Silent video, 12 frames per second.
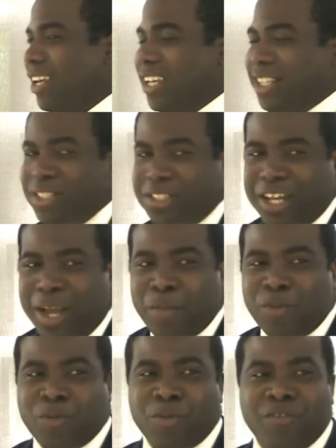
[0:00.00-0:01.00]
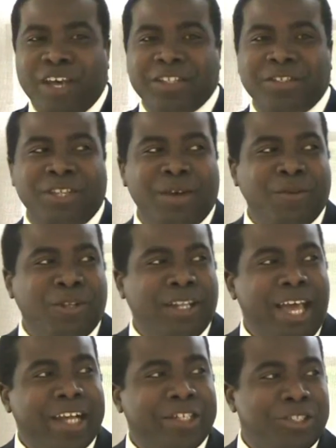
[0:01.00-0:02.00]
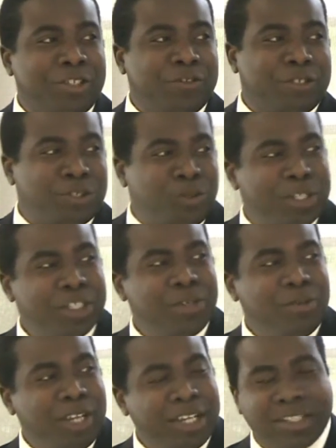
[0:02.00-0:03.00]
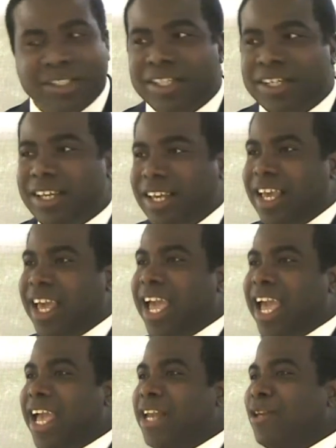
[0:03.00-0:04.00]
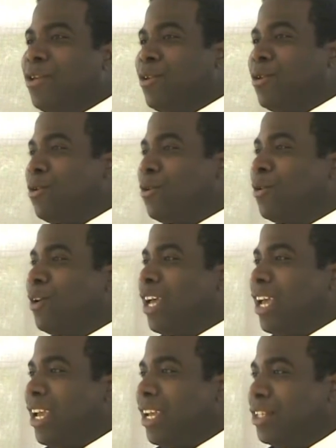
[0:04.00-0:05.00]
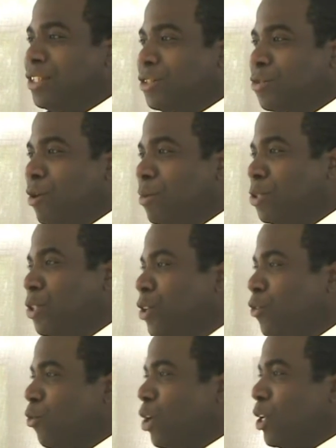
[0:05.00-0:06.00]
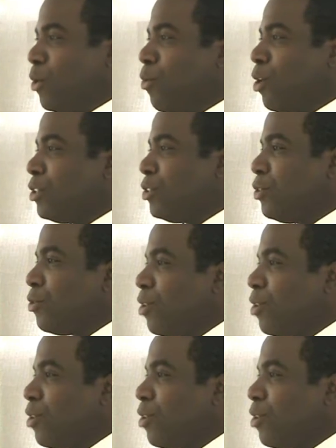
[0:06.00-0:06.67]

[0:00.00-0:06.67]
He's the type of professor that will lecture for 20 weeks, hand you a description of what he wants you to